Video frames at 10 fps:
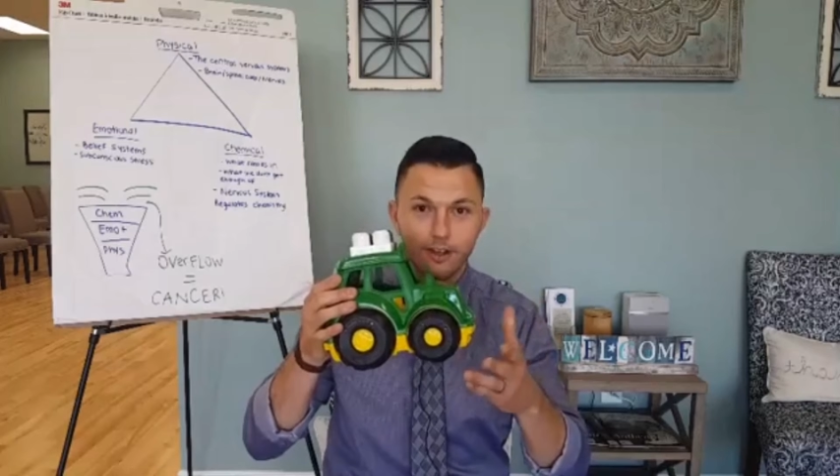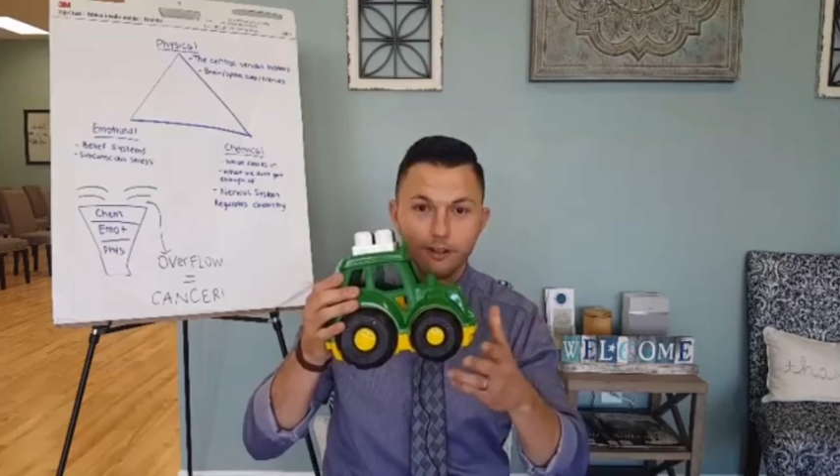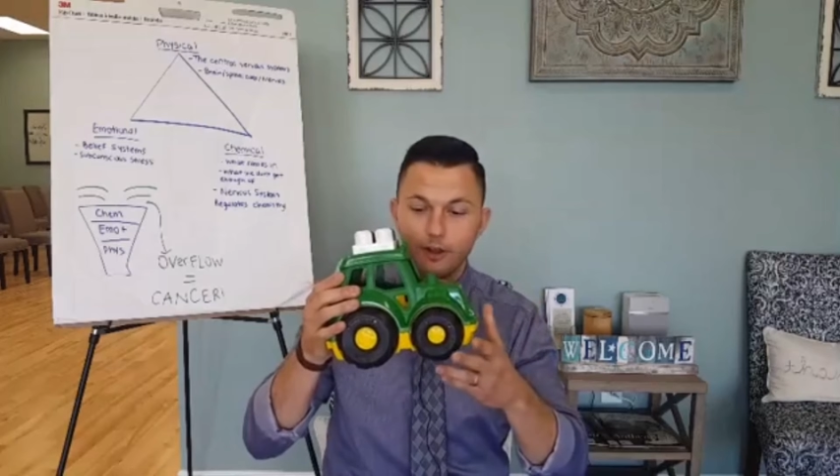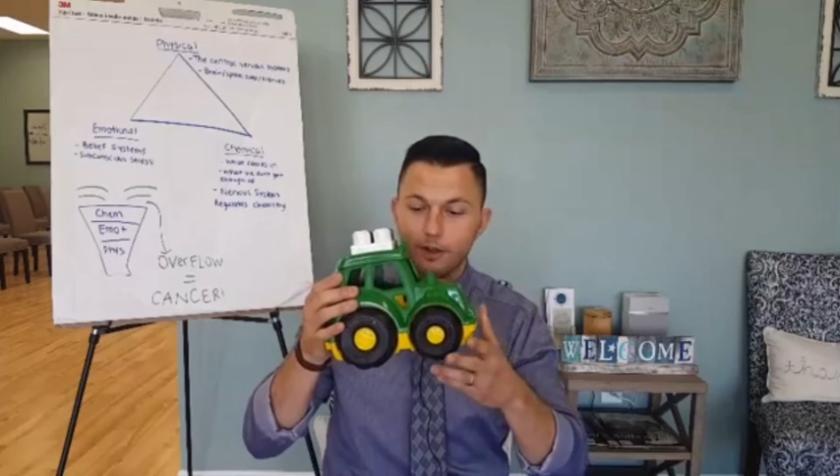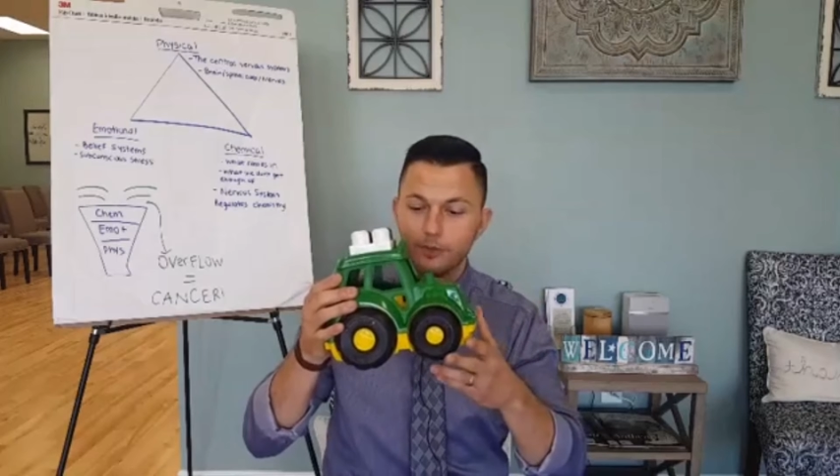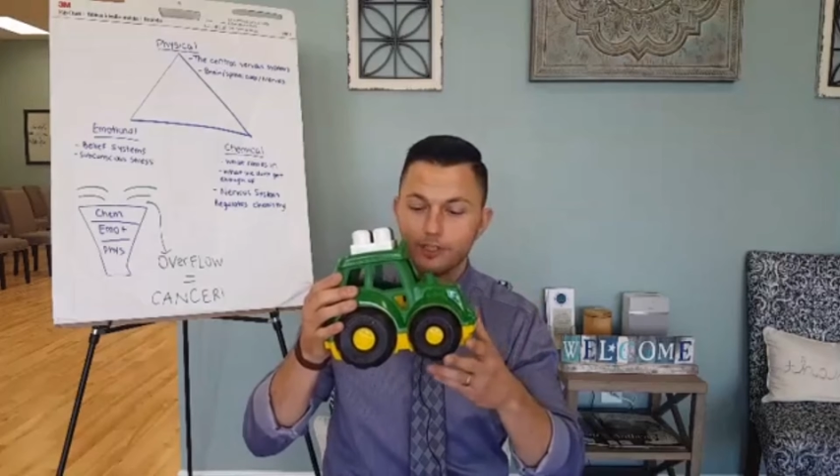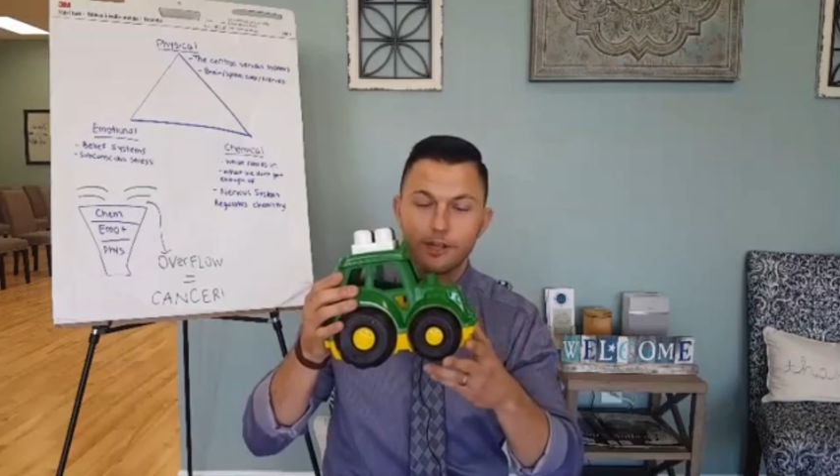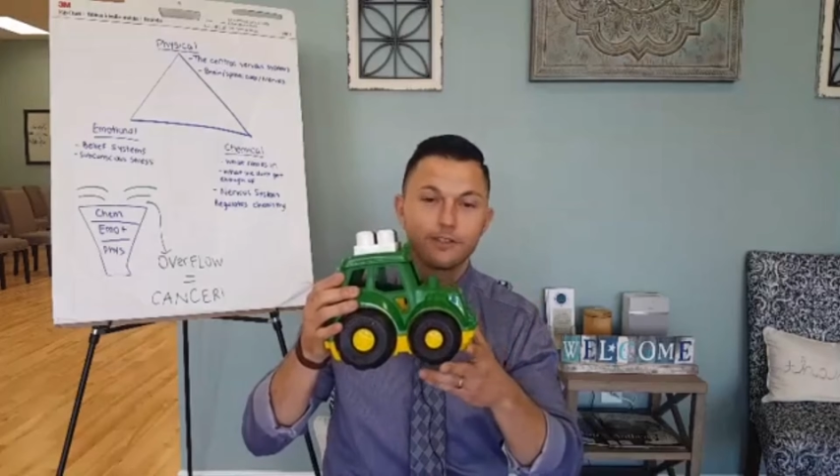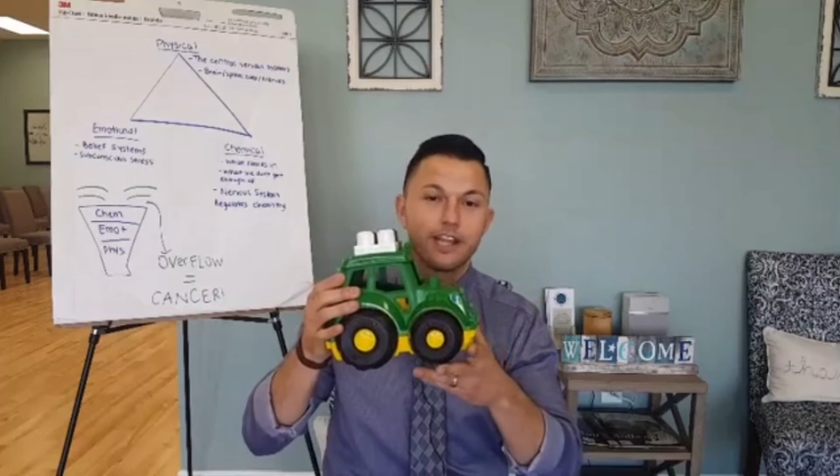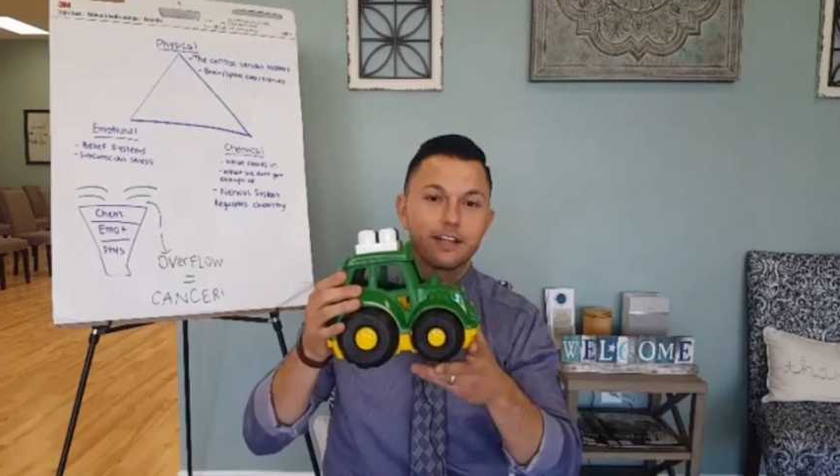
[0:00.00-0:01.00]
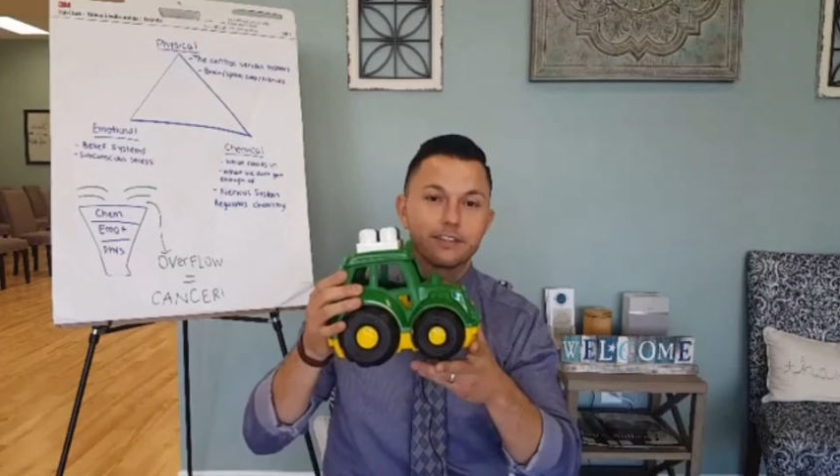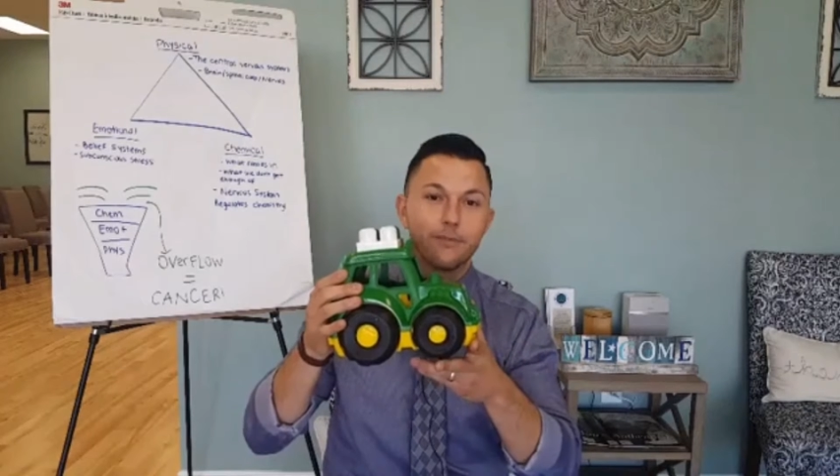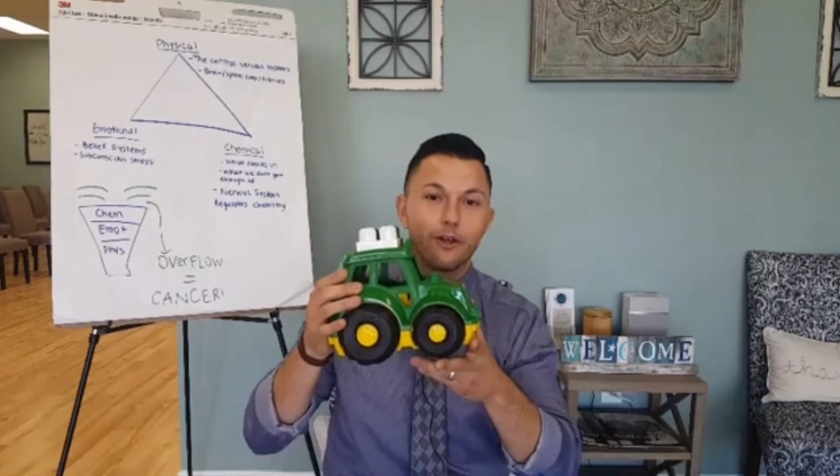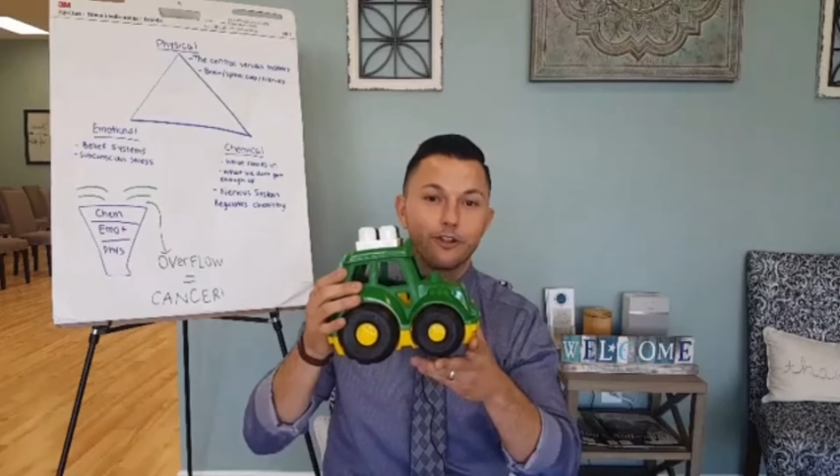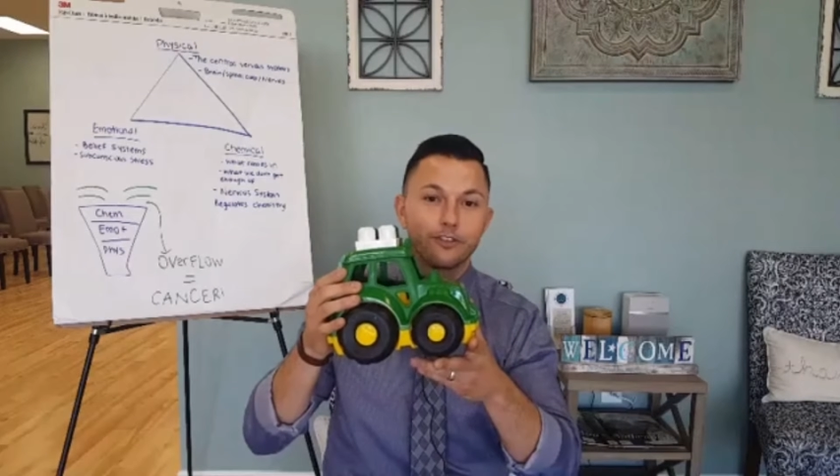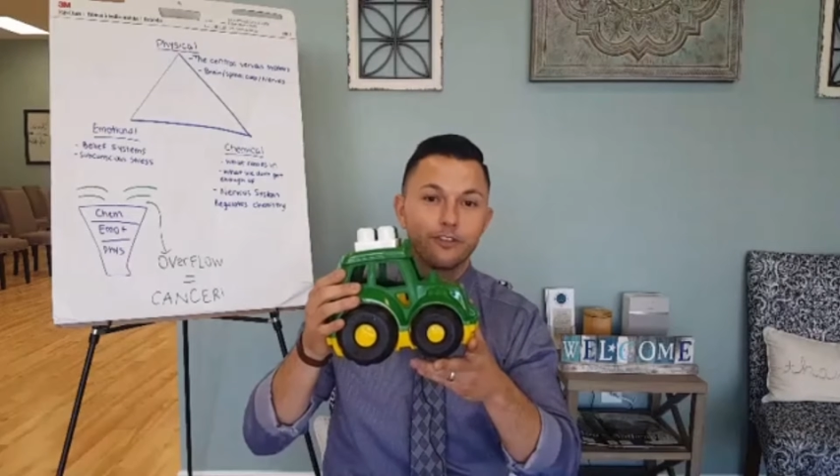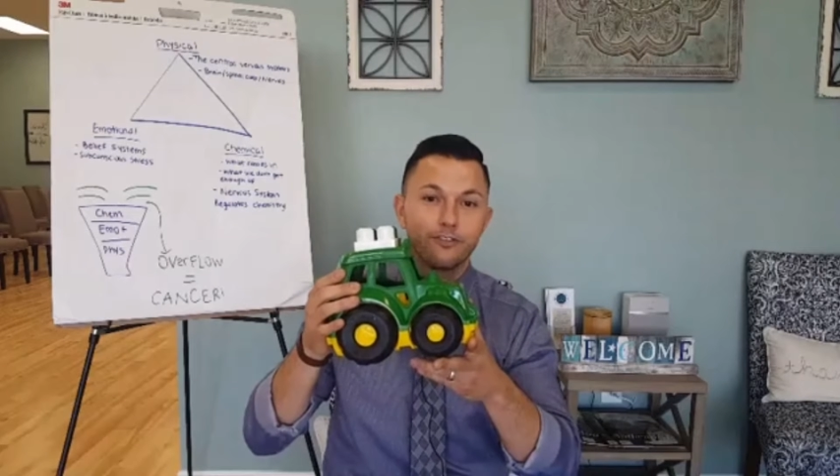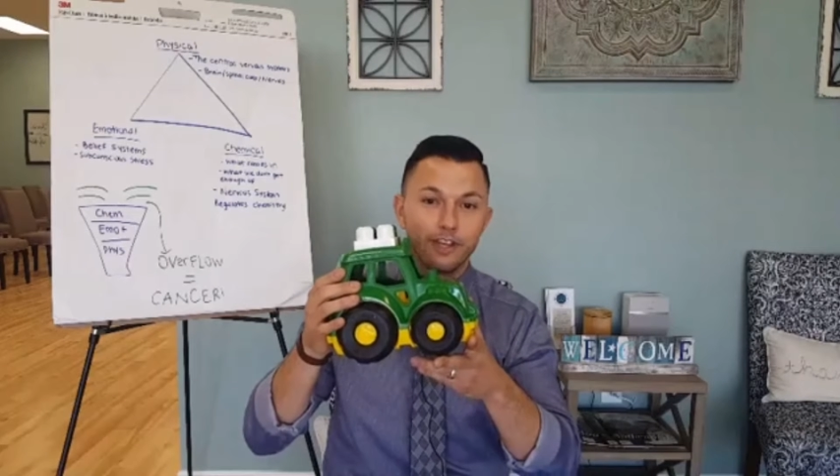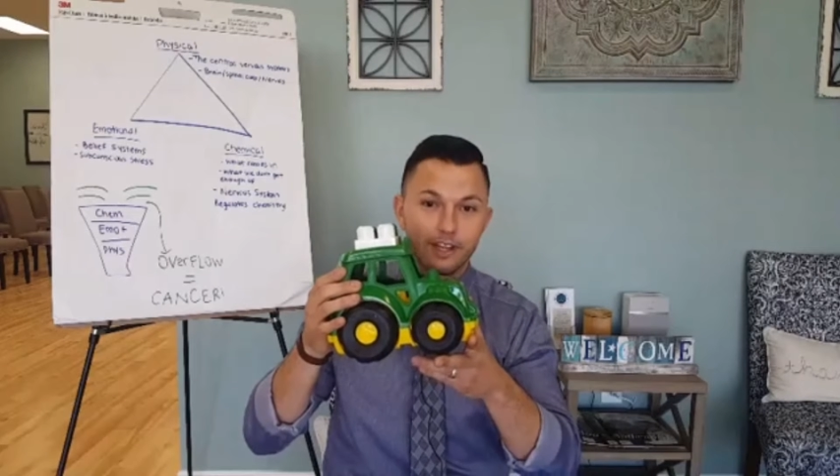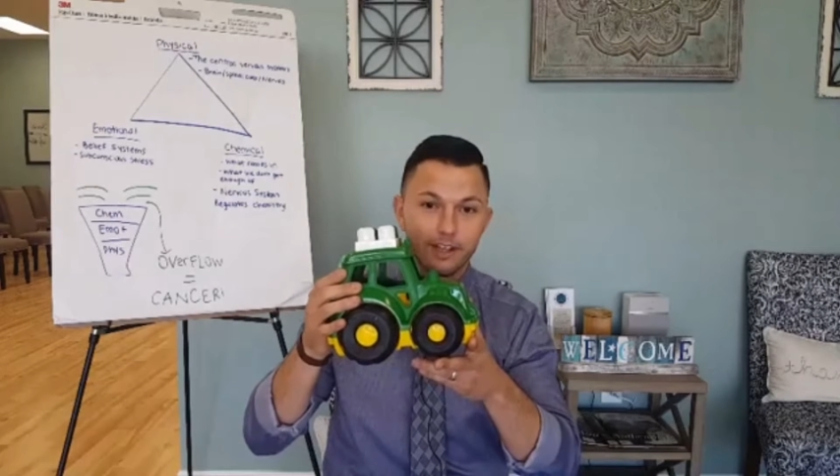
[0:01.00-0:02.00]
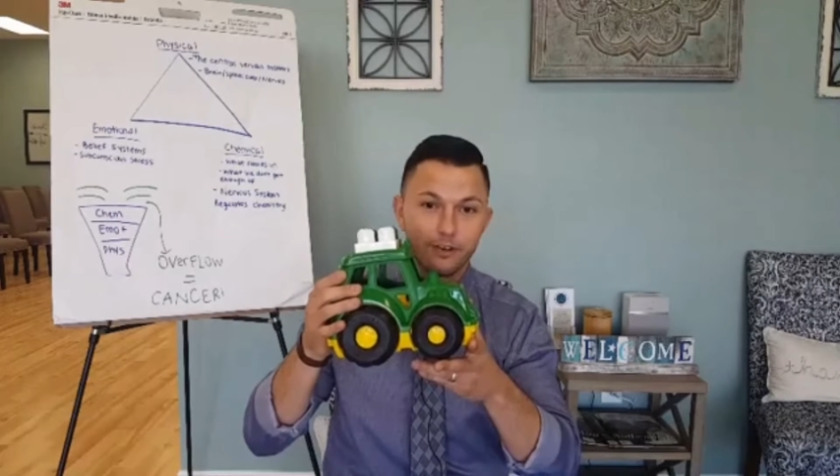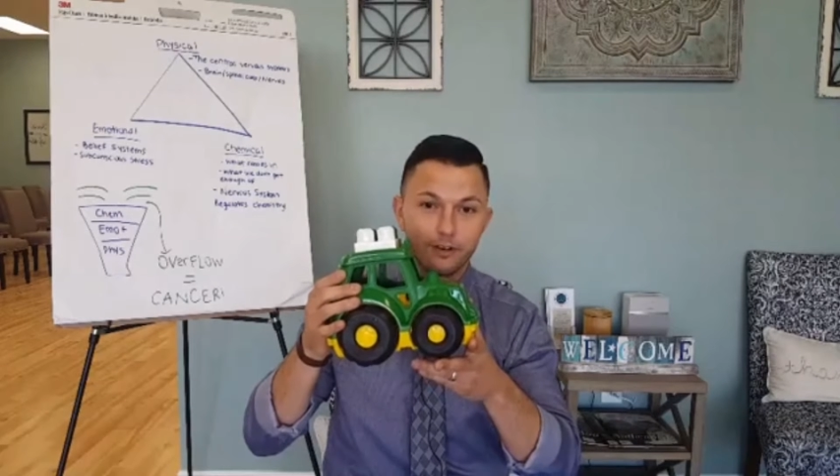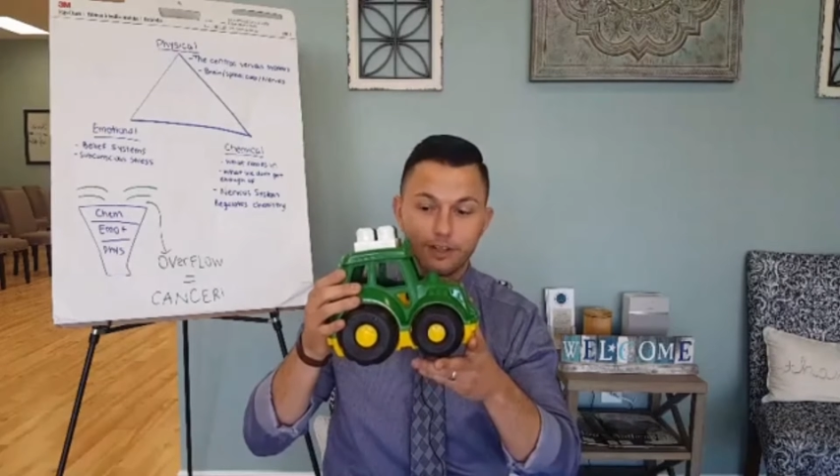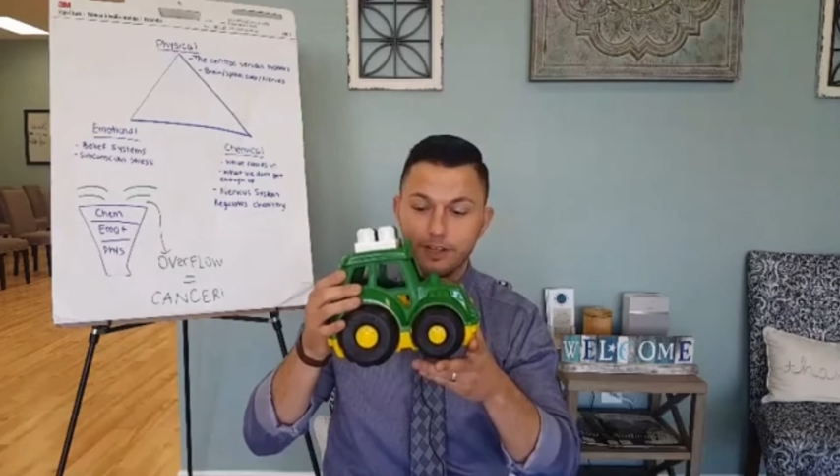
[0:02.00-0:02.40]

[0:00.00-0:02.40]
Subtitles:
although I wish I was that small to fit in it or